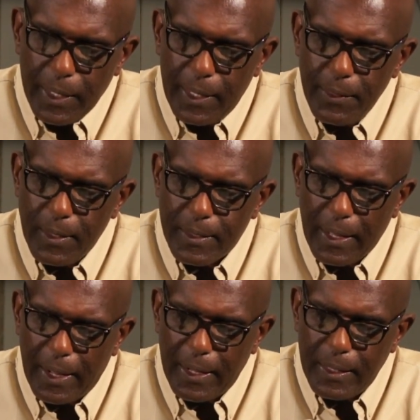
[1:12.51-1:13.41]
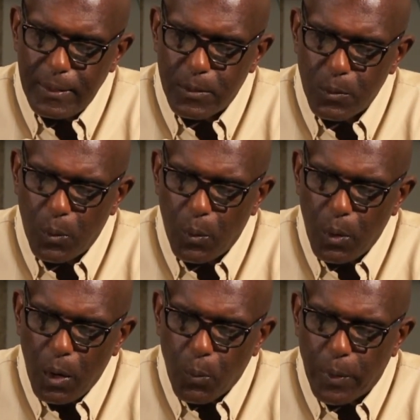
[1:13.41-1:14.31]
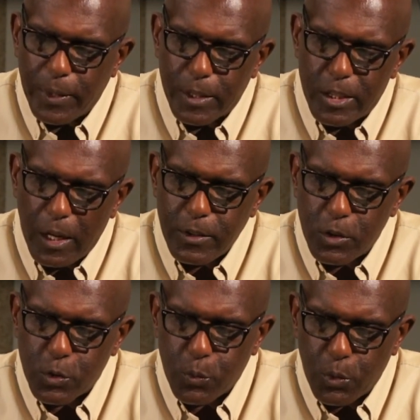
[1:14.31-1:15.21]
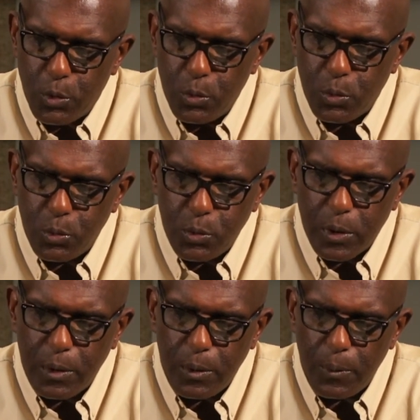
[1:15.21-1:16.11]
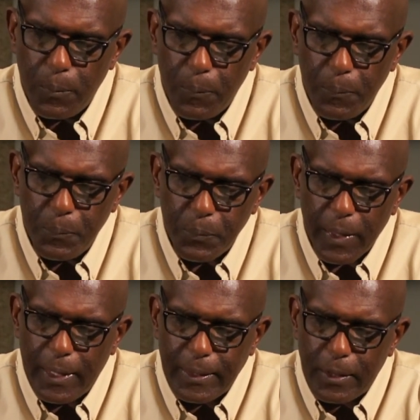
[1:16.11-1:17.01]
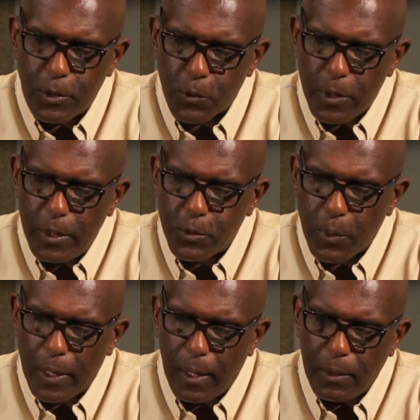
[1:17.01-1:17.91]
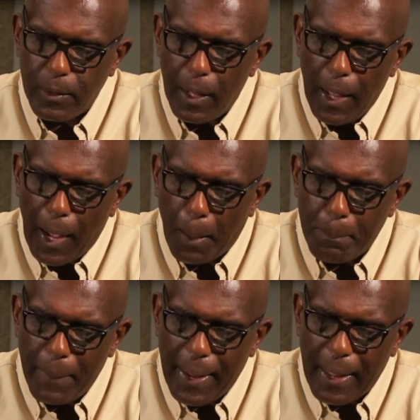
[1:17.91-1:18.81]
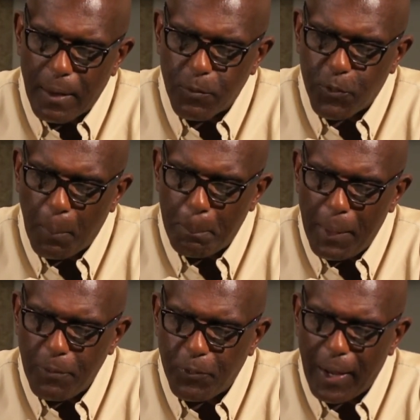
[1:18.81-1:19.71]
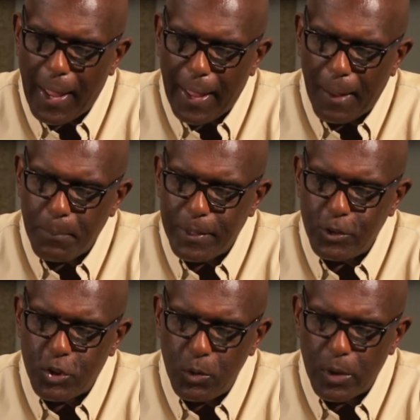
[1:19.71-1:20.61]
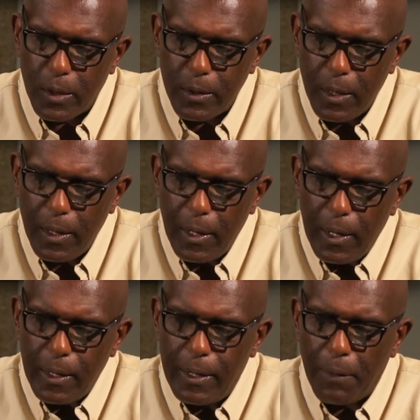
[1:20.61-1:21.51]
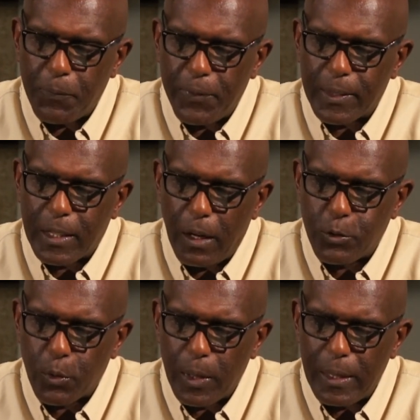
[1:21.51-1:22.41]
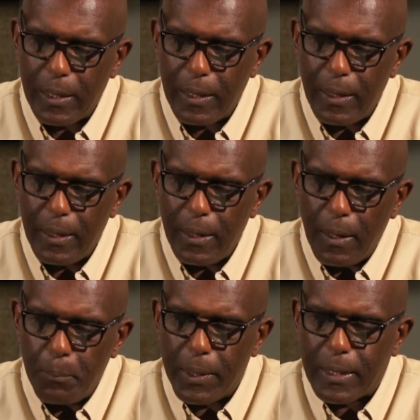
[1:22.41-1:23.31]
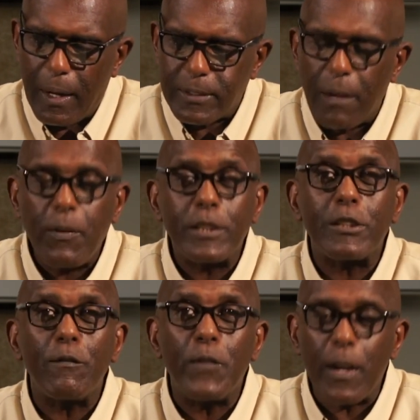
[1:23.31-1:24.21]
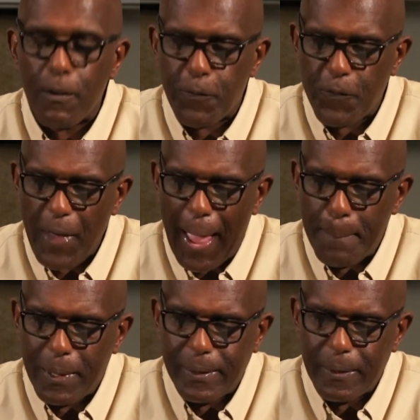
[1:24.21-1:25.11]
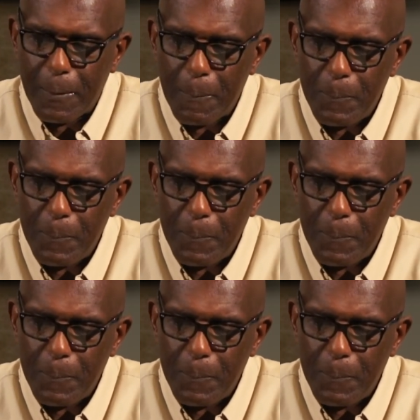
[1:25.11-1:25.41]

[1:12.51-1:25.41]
in the days when the judges ruled in Israel, a man from Bethlehem in Judah left the country because of a severe famine.